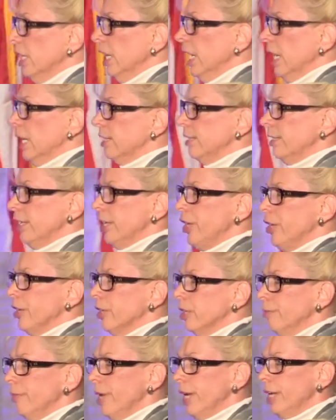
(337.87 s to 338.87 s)
and
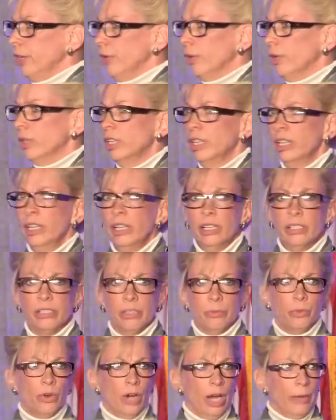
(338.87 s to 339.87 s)
Ezekiel Emanuel is a
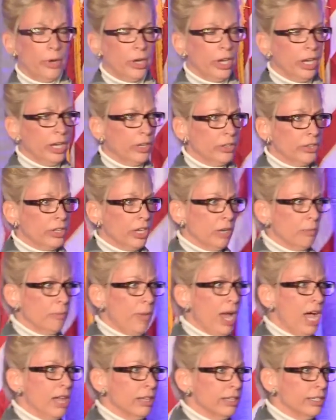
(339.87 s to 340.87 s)
primary health care
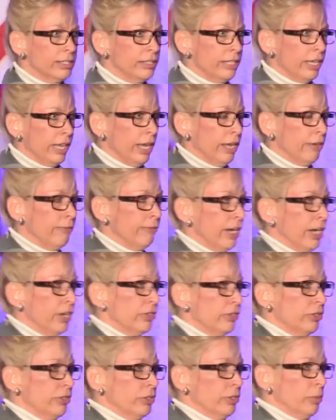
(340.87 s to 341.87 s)
policy
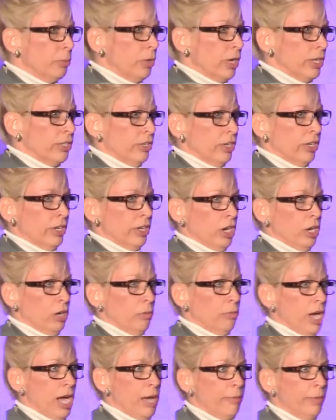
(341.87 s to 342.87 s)
advisor to President
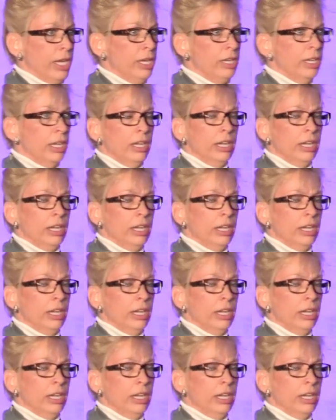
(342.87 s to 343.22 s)
Obama